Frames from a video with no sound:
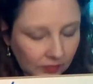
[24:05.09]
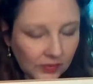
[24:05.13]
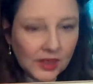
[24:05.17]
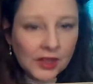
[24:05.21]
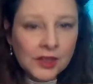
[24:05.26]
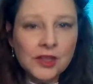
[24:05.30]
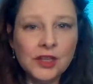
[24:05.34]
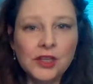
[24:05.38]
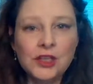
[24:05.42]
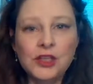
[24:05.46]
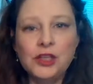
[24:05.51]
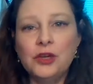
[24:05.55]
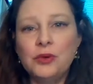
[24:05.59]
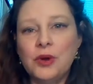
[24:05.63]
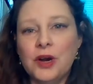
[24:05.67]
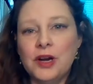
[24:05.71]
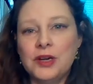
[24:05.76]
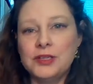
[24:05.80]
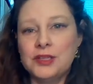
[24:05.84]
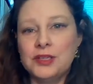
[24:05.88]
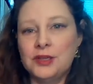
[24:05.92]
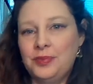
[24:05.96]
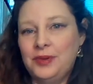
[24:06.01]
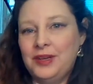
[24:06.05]
that you are
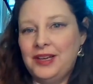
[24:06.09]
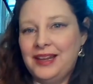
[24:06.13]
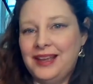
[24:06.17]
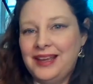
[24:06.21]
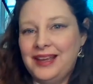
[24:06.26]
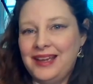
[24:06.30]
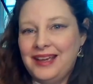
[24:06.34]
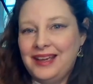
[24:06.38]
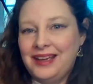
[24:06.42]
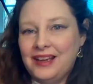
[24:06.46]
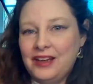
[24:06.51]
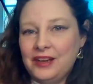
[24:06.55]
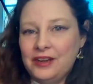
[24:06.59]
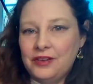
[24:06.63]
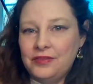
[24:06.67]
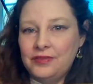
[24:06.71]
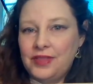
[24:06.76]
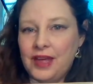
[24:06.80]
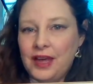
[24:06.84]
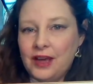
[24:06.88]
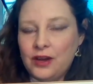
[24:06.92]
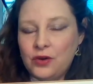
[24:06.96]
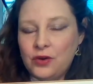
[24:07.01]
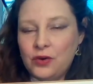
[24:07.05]
to play of
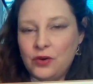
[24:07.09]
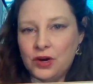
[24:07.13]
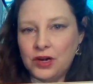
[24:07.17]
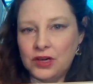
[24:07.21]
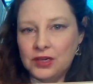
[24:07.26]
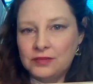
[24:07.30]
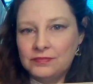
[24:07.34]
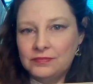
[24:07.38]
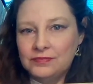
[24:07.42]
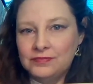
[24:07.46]
that chord.